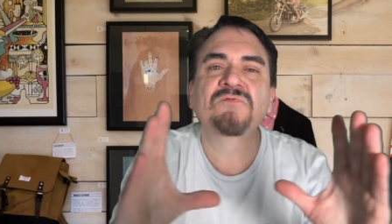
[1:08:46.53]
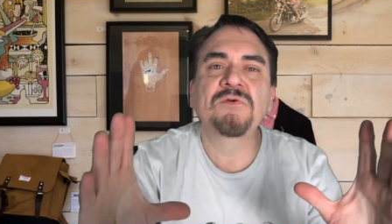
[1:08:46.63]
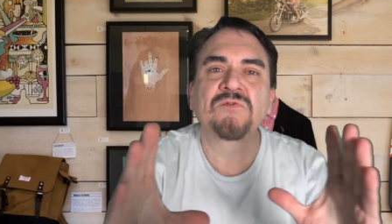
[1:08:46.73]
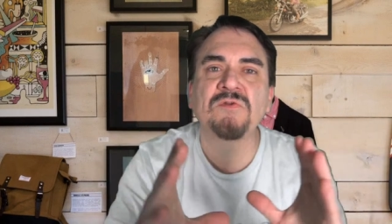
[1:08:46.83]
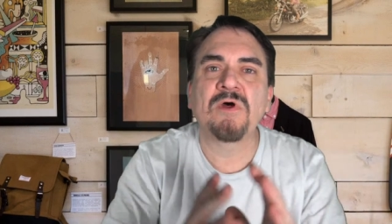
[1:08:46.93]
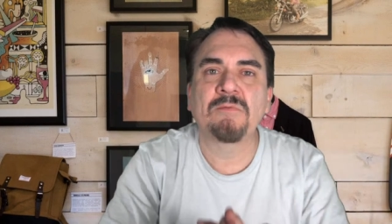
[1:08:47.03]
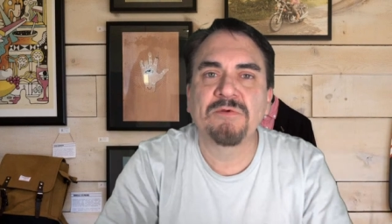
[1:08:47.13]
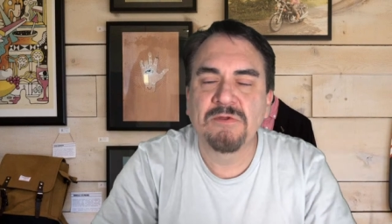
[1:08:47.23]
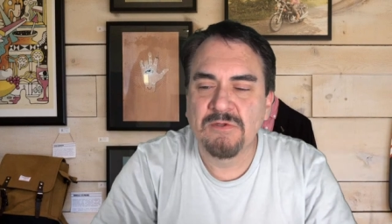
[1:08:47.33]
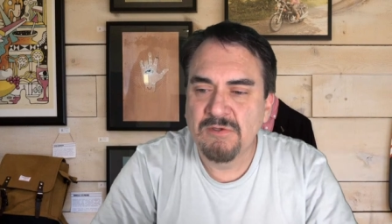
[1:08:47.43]
it fills it up,
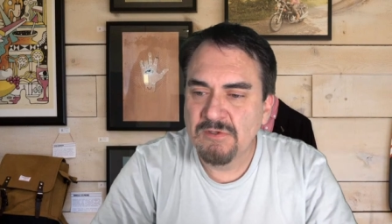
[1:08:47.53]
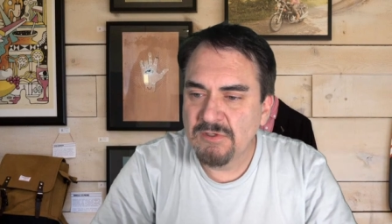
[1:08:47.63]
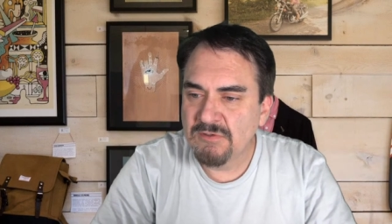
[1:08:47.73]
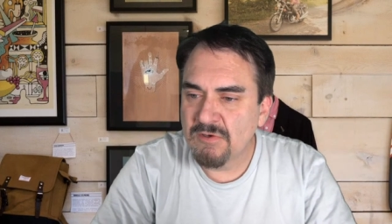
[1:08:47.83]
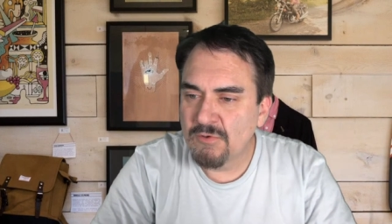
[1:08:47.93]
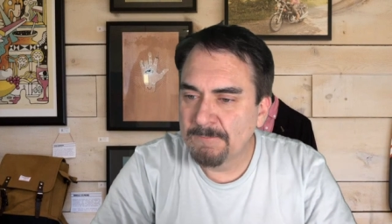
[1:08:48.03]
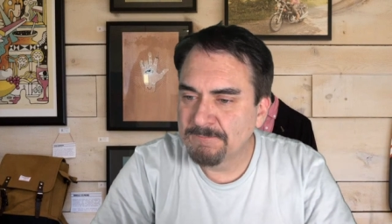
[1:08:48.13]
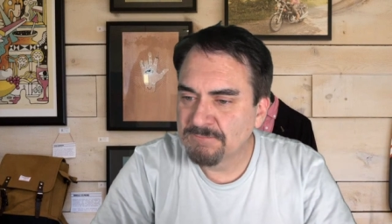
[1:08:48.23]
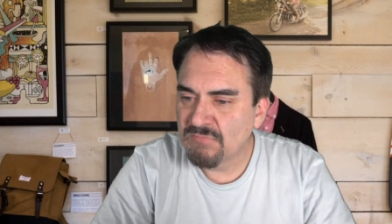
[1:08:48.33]
you know.